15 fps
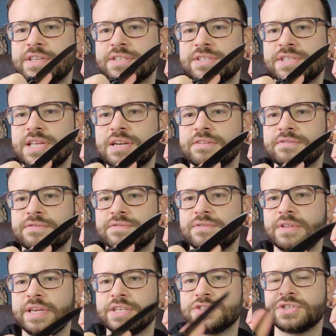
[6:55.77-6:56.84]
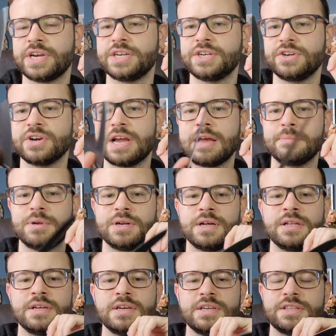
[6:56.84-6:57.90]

instead of like trying to grab it all.